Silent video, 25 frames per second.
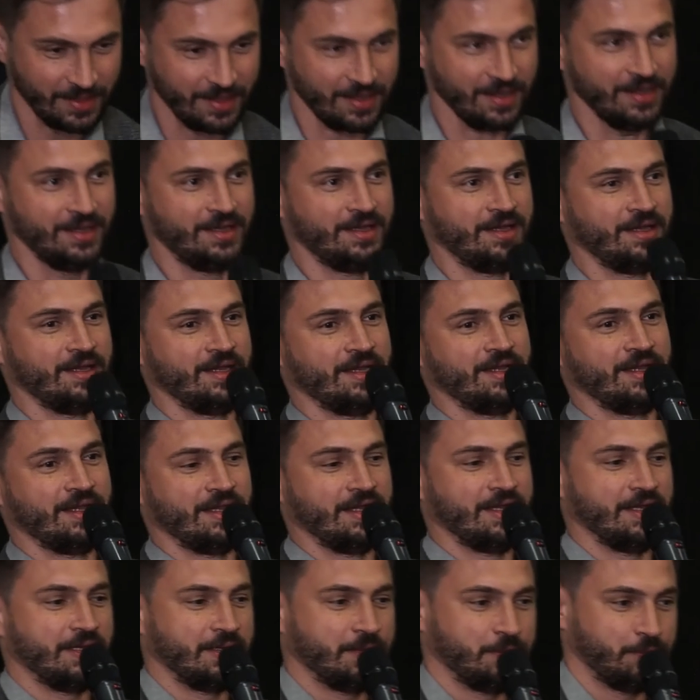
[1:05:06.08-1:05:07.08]
elsewhere, but
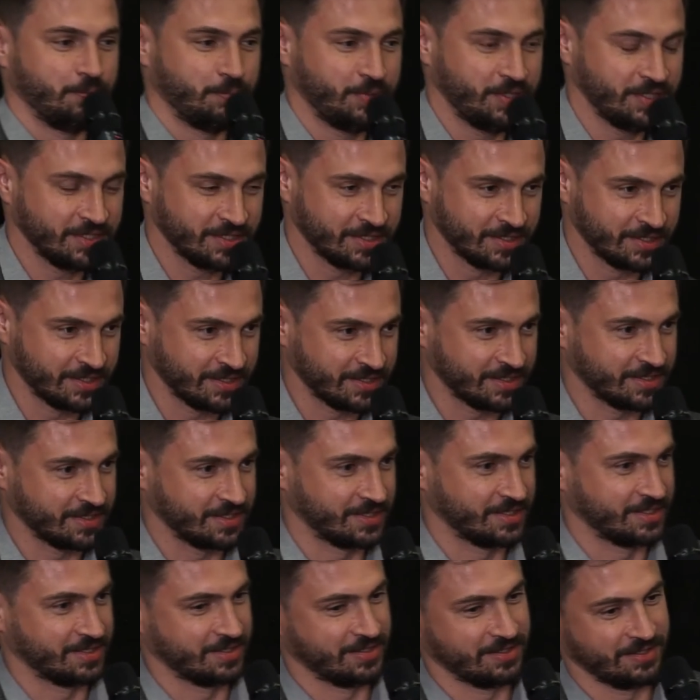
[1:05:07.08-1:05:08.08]
not in Ukraine.
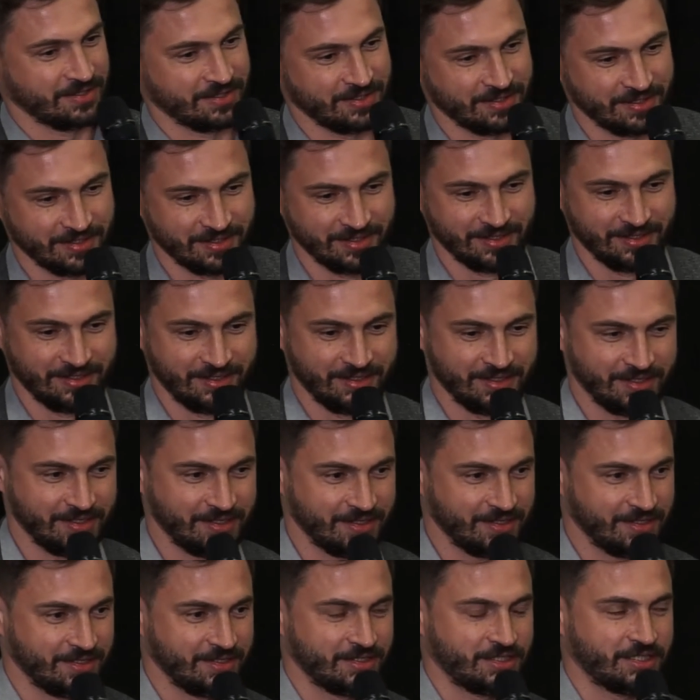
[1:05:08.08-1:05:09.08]
Somehow,
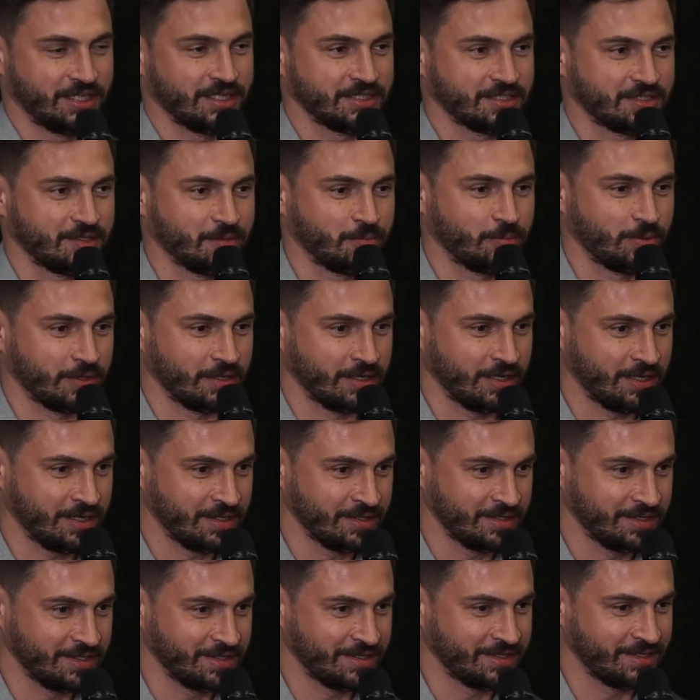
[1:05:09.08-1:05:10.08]
in Ukraine,
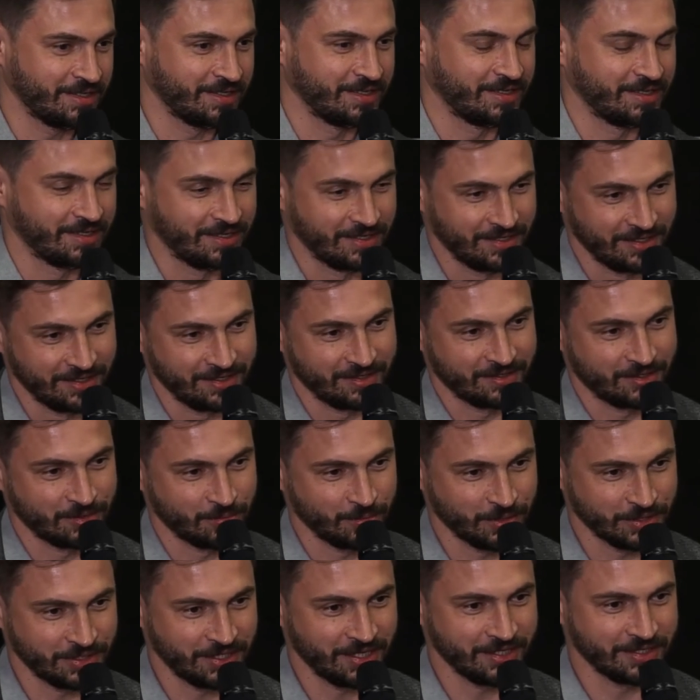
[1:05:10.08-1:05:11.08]
it is
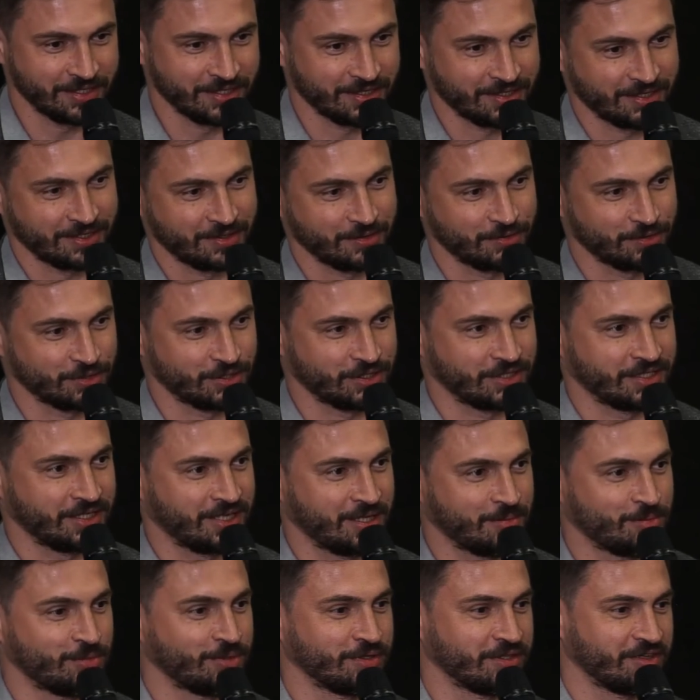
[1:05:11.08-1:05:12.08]

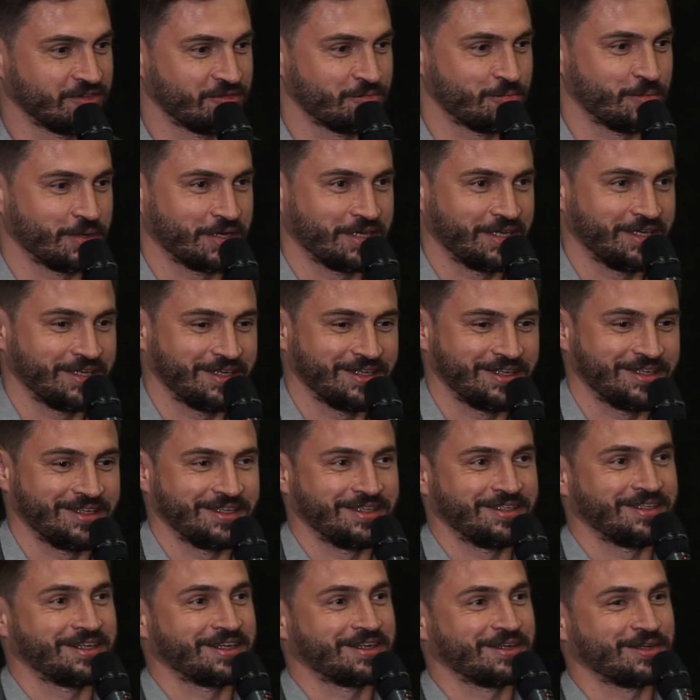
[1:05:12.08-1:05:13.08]
just completely the
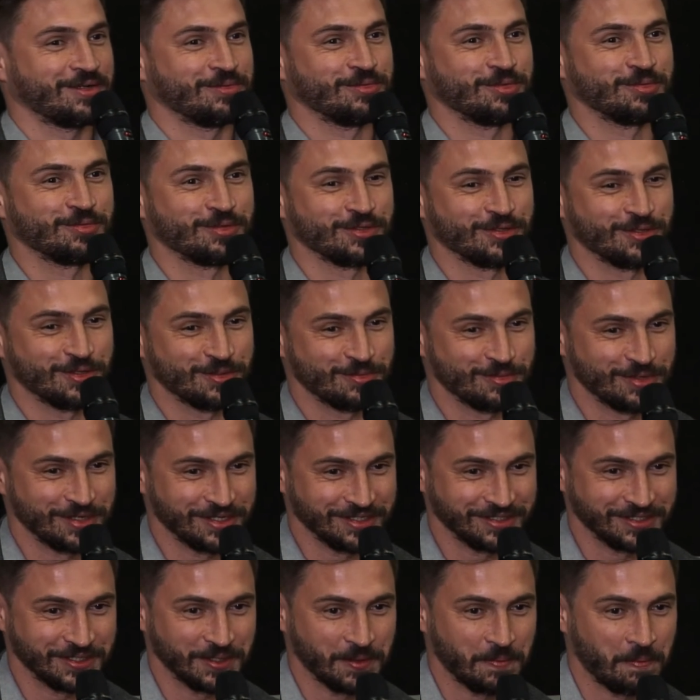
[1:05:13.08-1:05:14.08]
opposite. The business
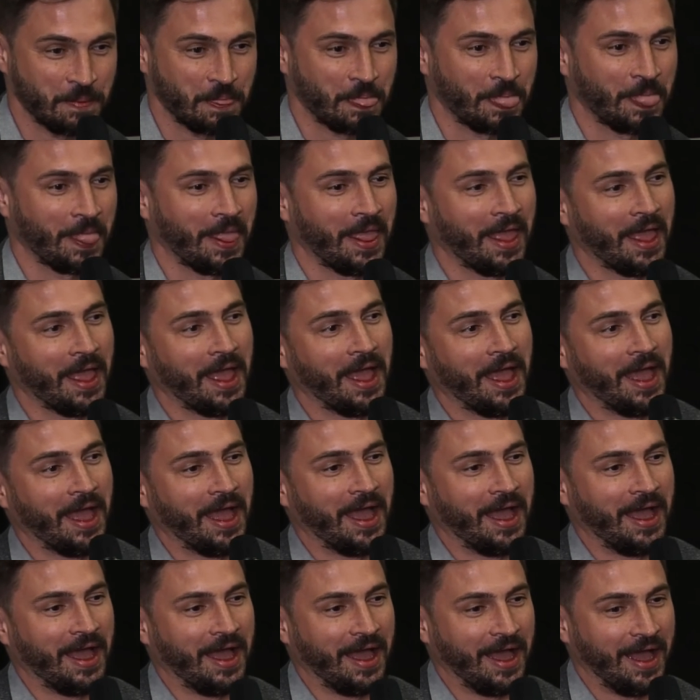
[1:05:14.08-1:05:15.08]
is something bad and
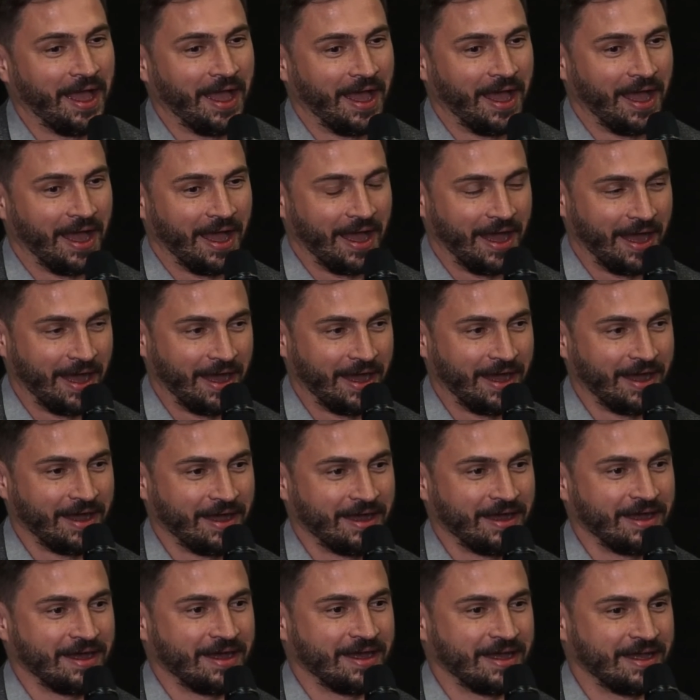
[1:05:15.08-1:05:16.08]
people are
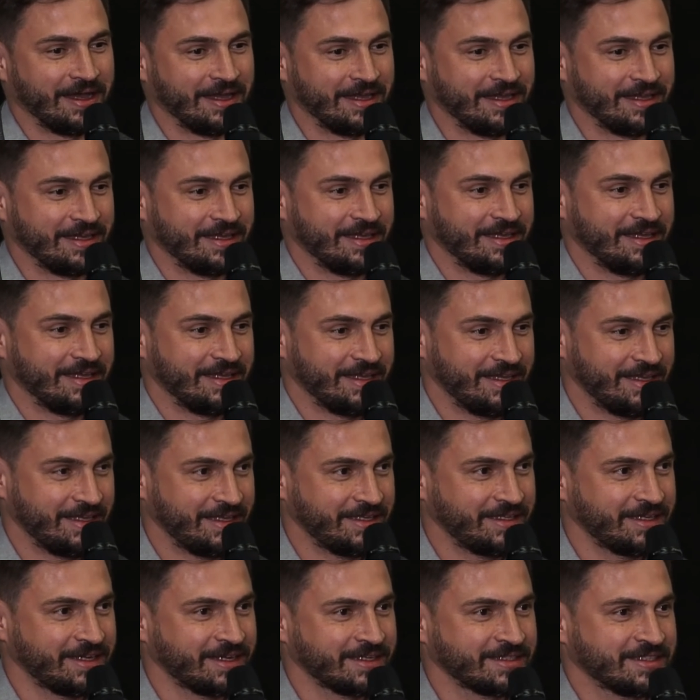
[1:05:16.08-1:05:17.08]
good, or the other
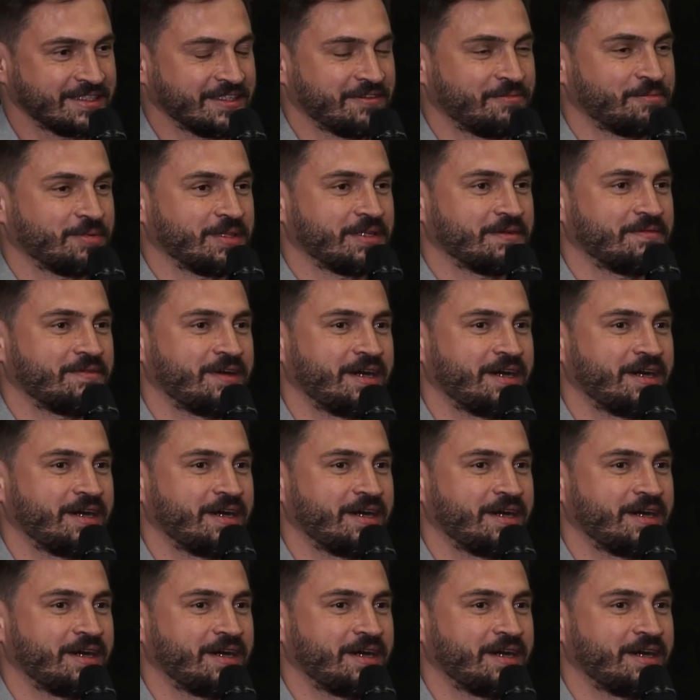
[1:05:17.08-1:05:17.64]
way around,